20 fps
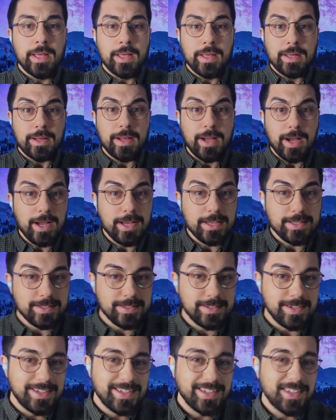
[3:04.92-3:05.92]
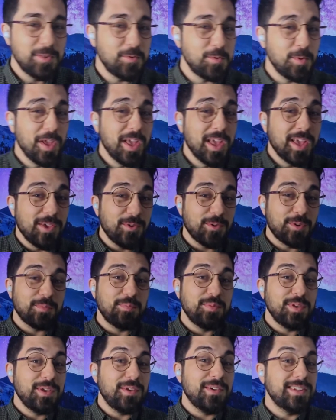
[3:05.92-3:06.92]
guys, your
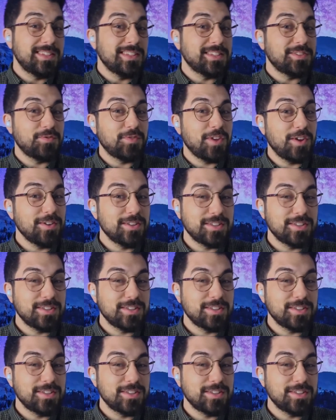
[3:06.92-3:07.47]
appearance is very